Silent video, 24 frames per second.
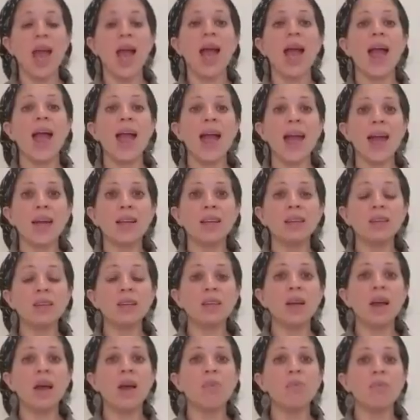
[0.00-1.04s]
And
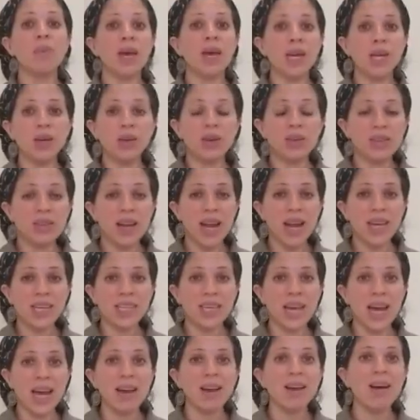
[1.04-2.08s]
many years
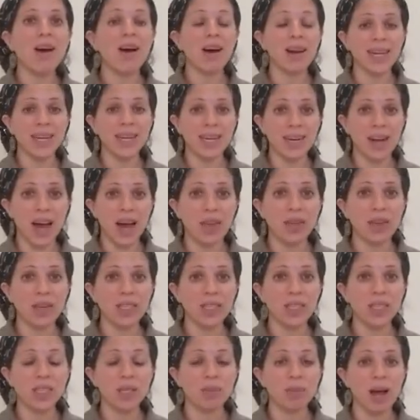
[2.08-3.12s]
later, on another
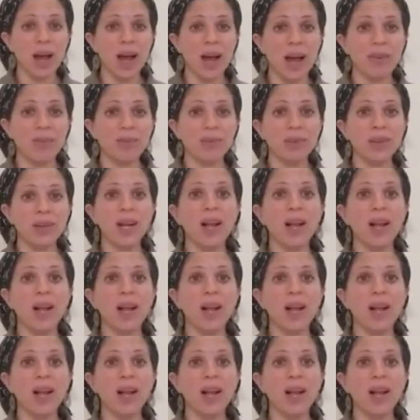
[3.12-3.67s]
Tisha B'Av,